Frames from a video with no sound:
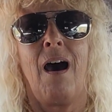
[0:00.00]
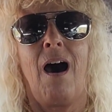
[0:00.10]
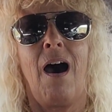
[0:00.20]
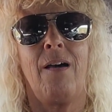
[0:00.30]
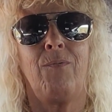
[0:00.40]

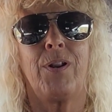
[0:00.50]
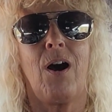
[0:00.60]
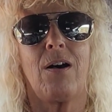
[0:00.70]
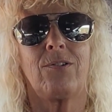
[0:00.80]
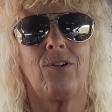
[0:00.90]
I would
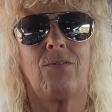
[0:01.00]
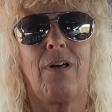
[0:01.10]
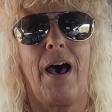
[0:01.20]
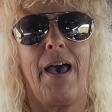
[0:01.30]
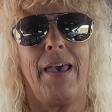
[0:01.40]
also
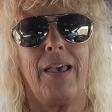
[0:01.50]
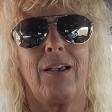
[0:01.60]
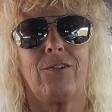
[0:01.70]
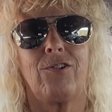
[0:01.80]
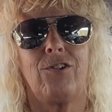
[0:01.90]
like
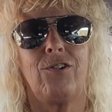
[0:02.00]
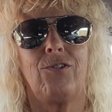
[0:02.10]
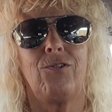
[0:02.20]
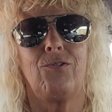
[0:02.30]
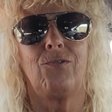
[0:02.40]

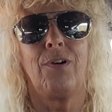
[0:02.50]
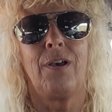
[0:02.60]
to,